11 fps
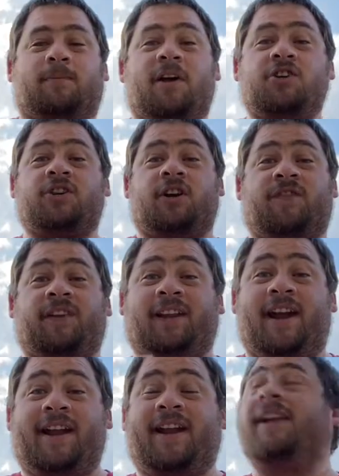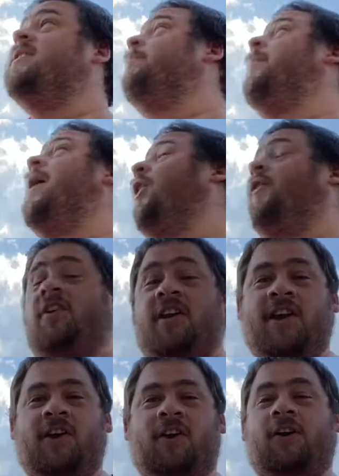not sure if the lighting is better over
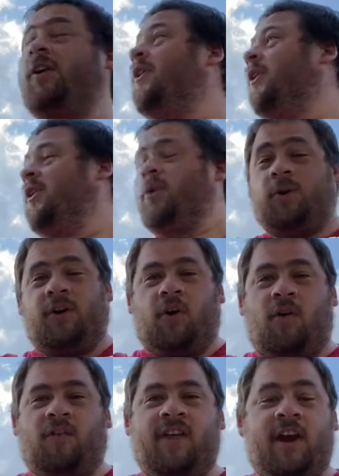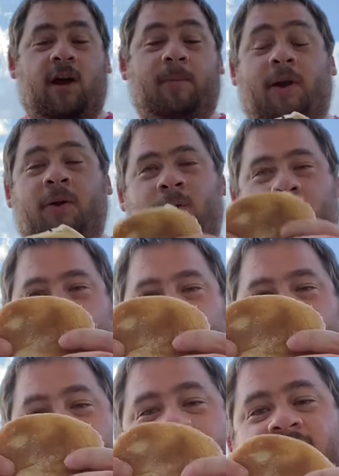here or over there, but we'll
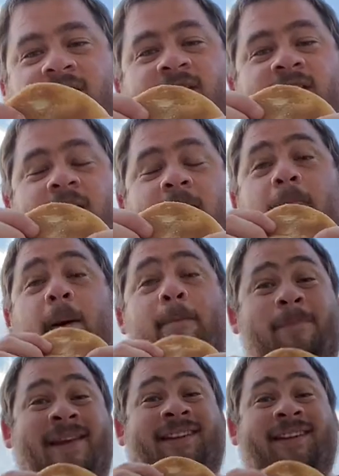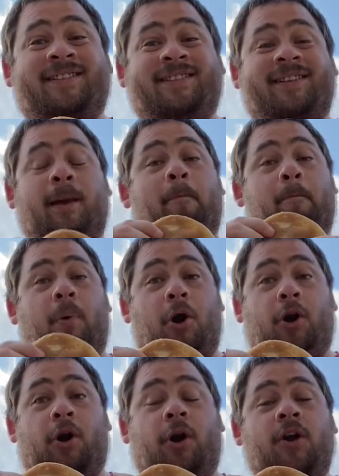try this the meatless
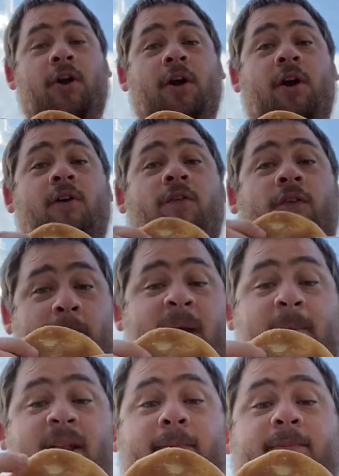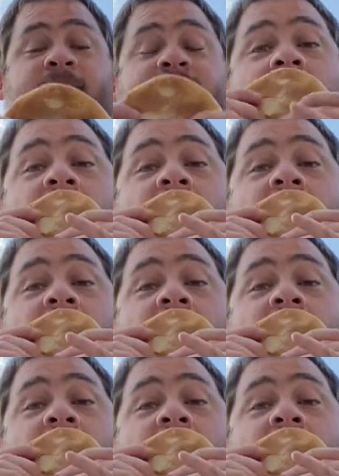burger from M&M's.